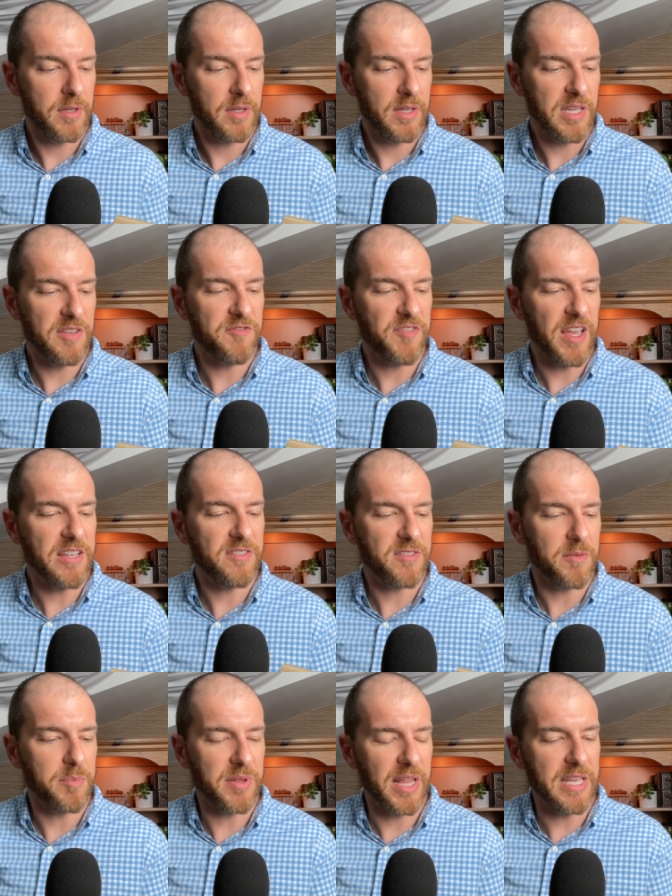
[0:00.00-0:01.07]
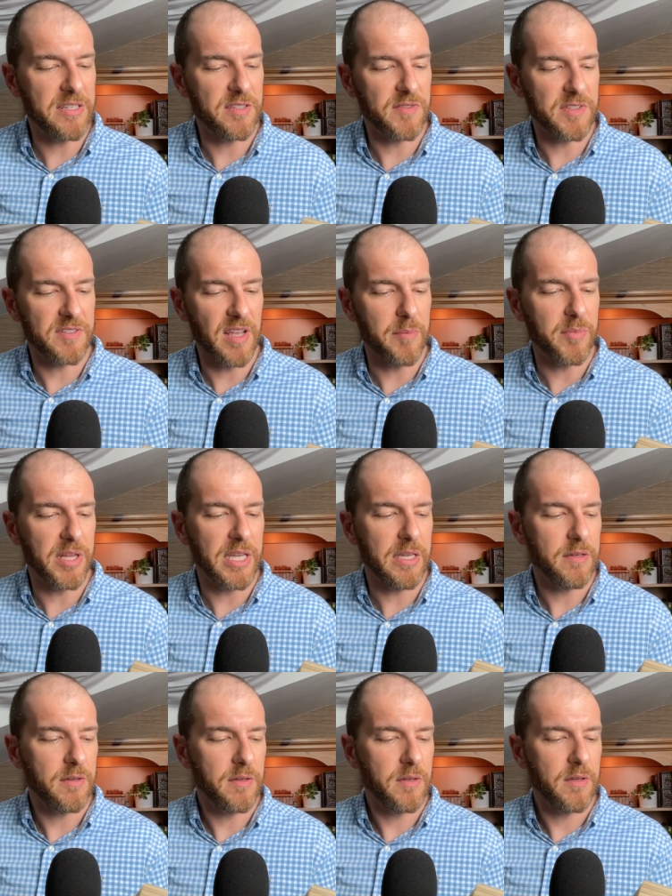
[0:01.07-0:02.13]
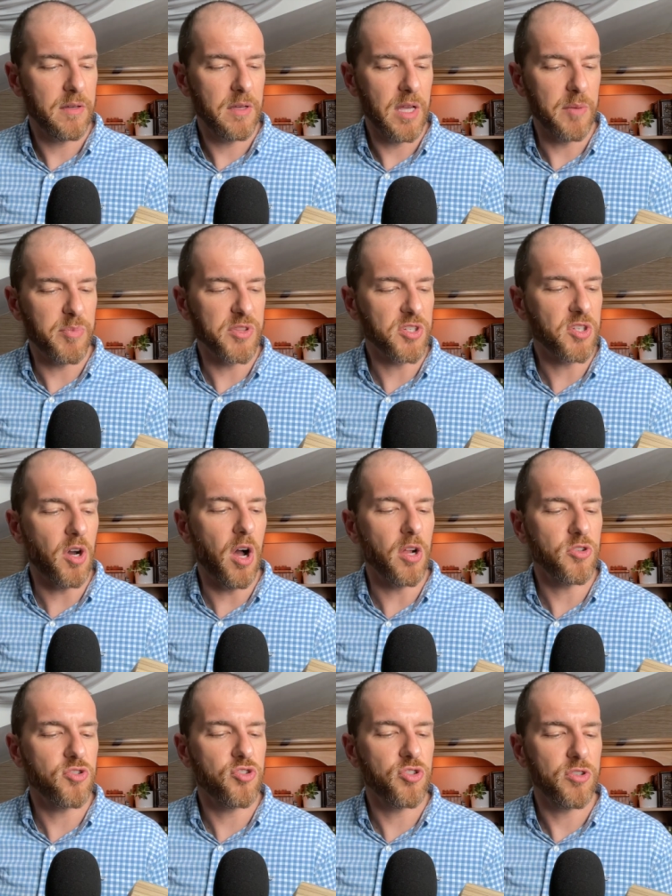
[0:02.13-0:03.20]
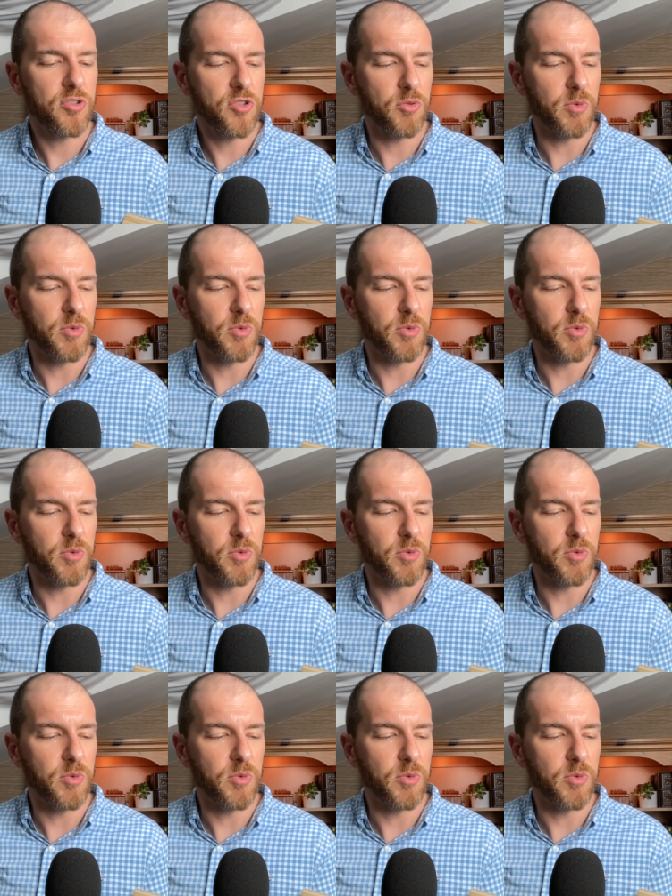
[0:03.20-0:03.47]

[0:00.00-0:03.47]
He faced the place of assembly and put the conch to